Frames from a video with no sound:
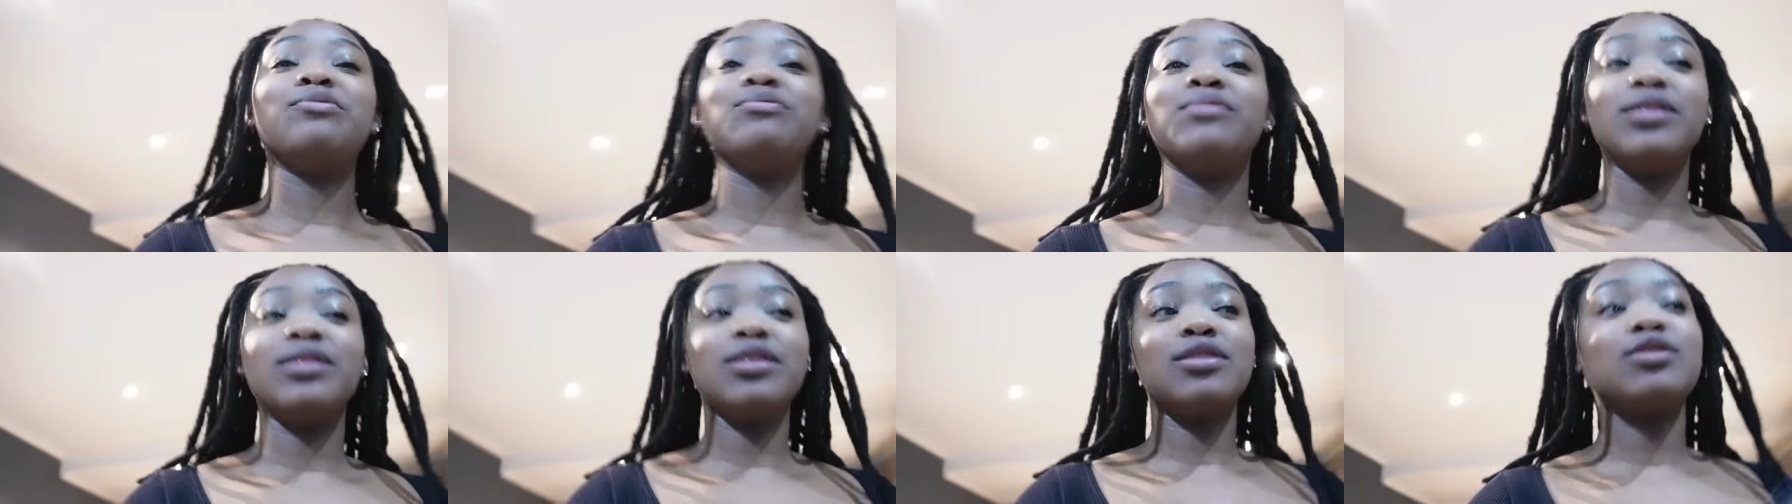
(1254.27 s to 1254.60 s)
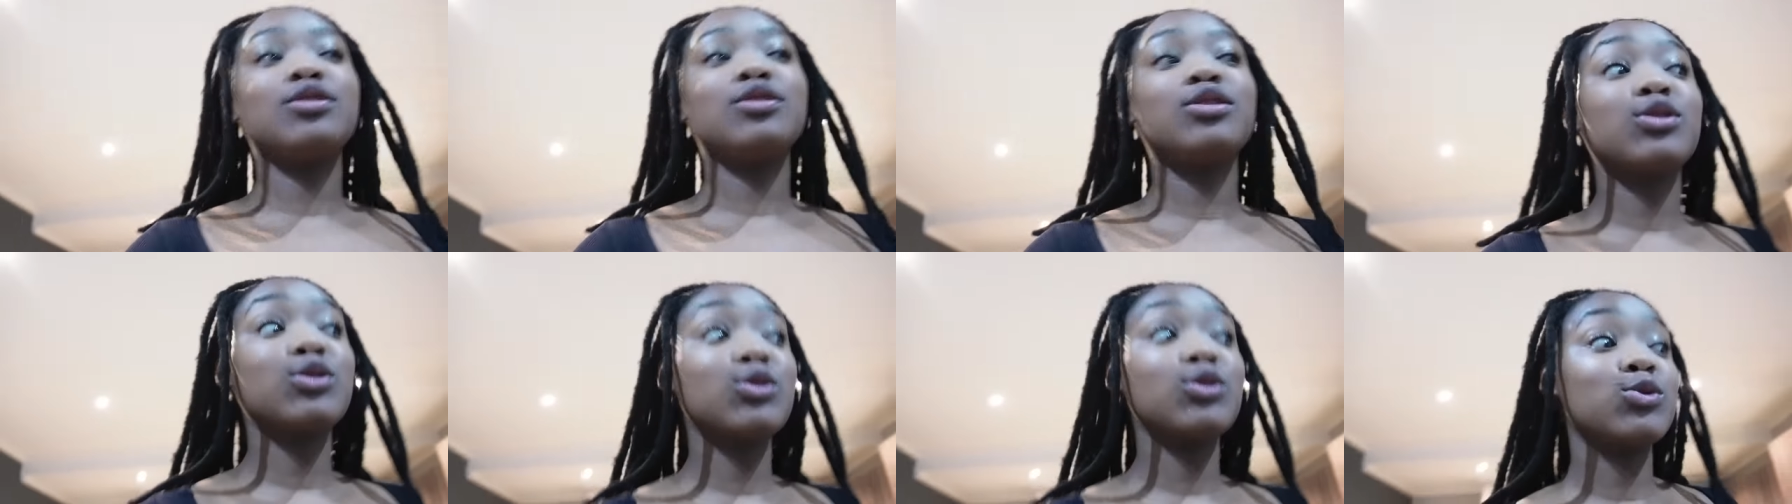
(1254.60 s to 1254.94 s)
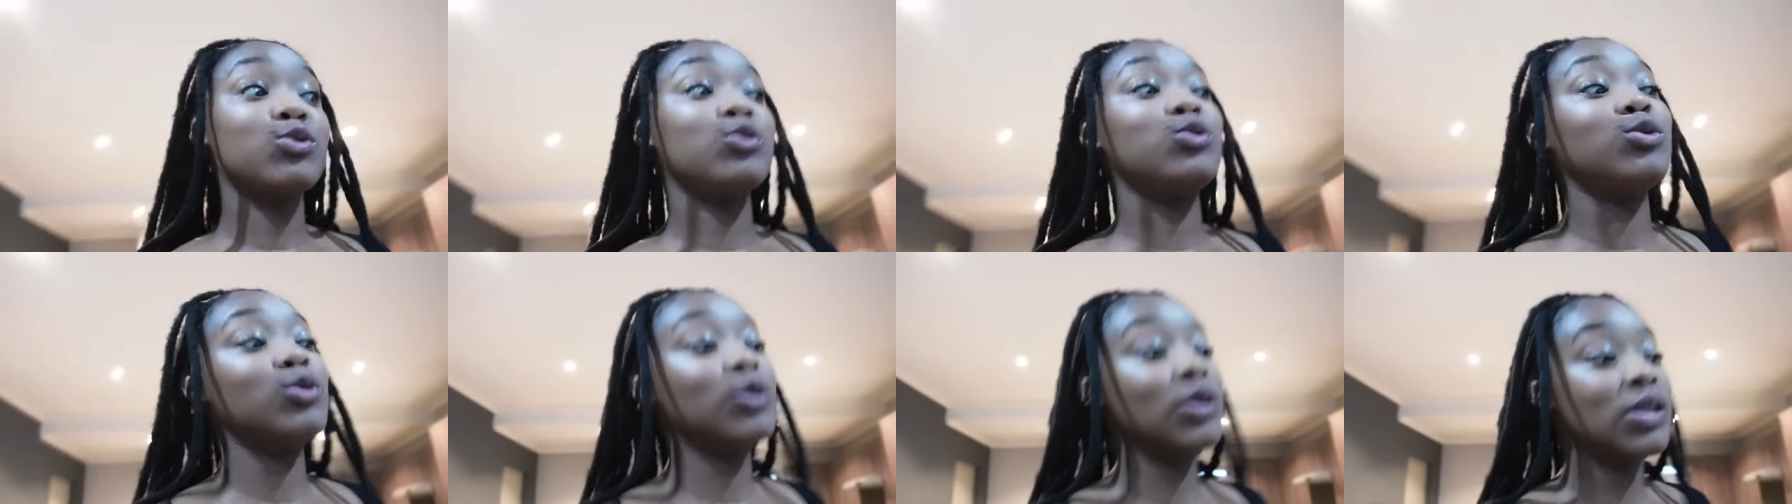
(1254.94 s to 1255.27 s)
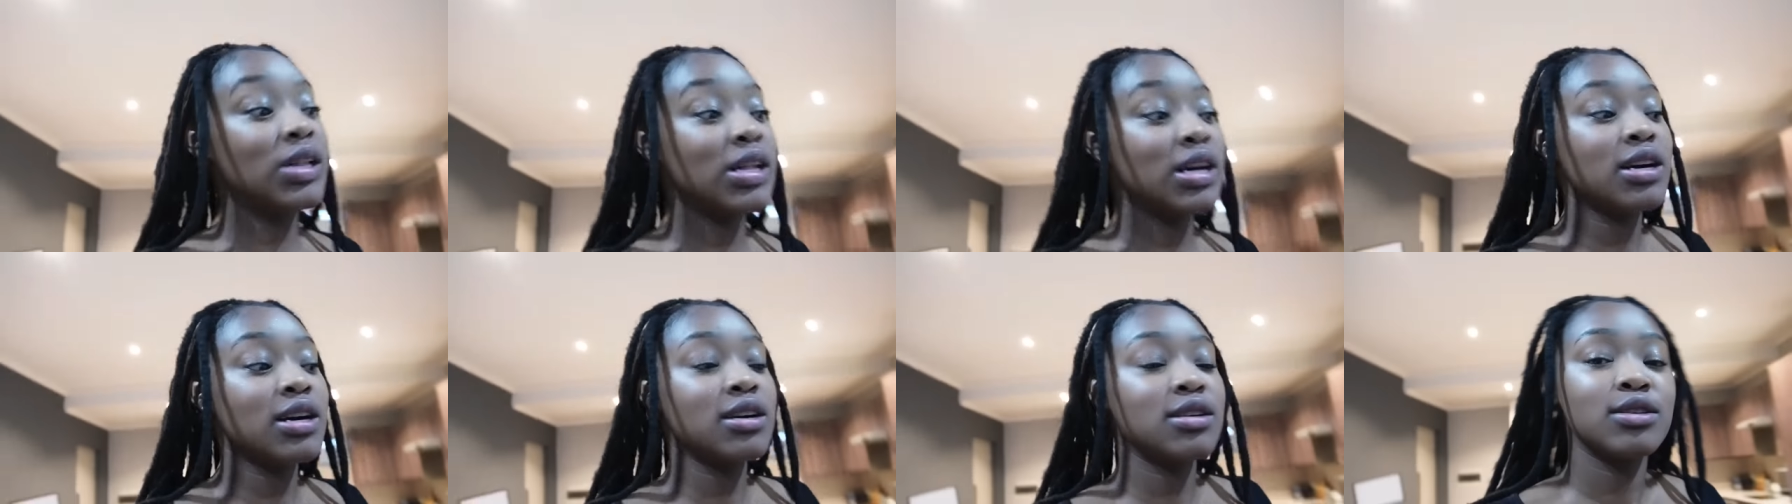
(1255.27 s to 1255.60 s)
make school
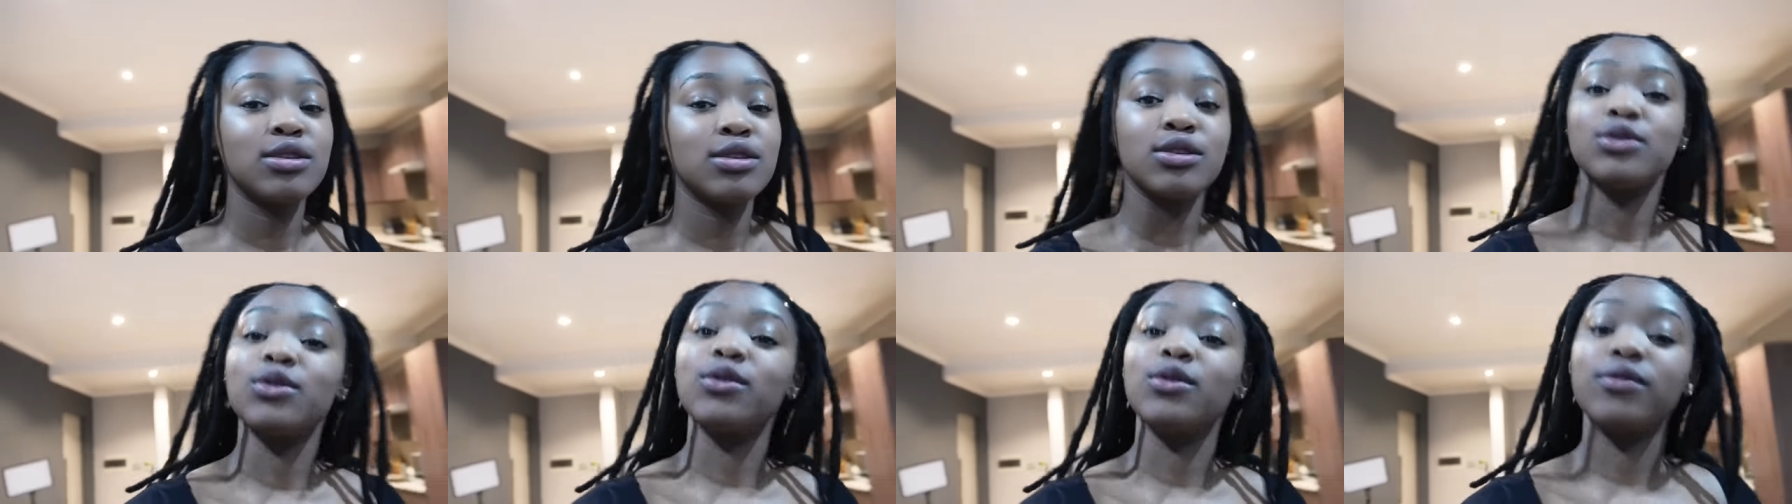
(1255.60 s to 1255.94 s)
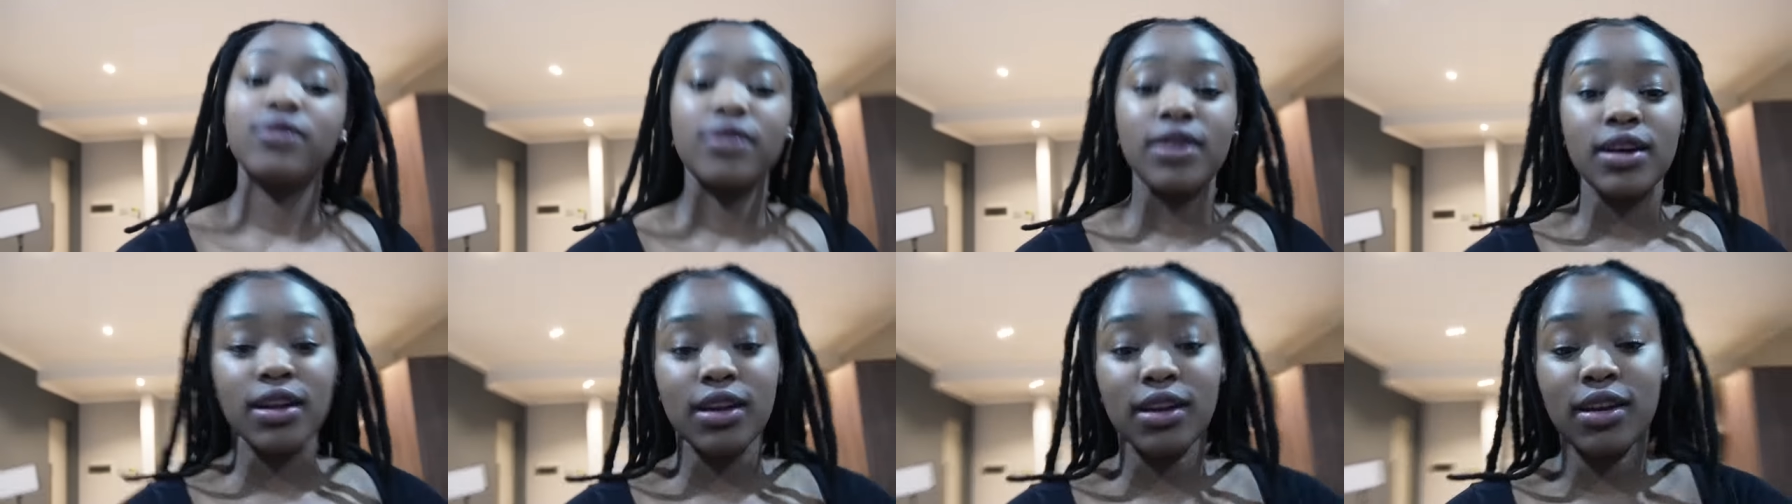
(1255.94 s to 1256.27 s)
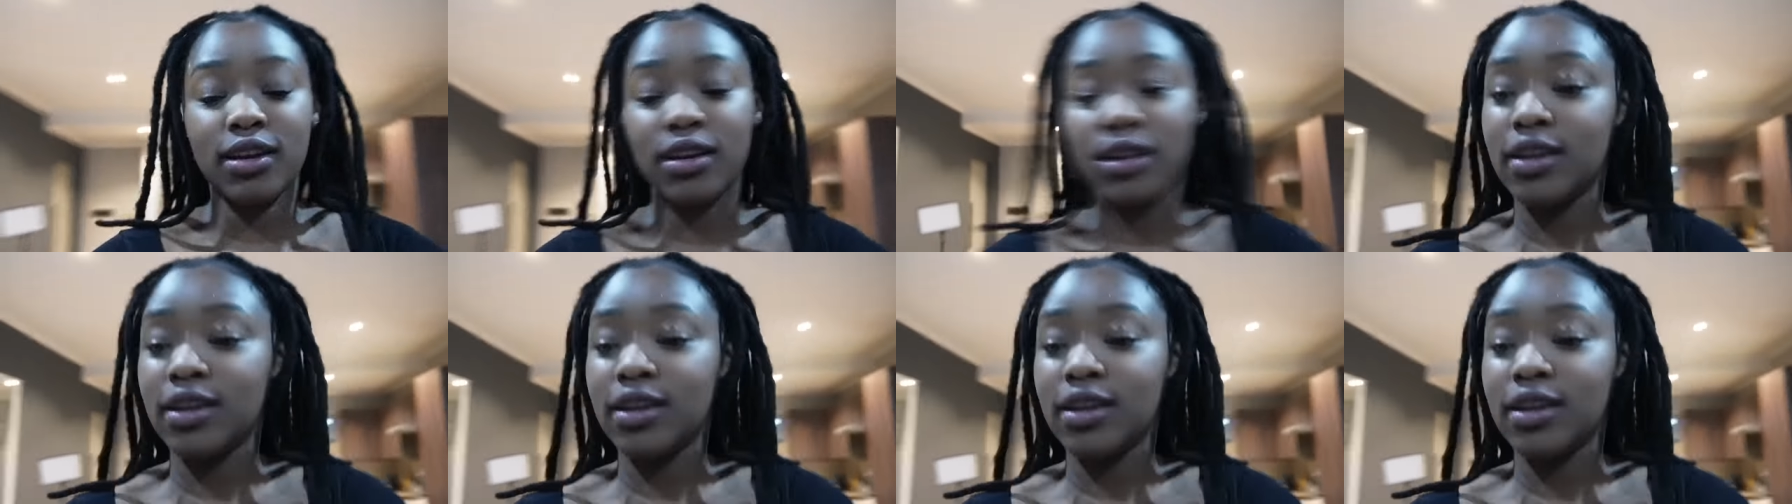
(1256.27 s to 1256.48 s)
so fun.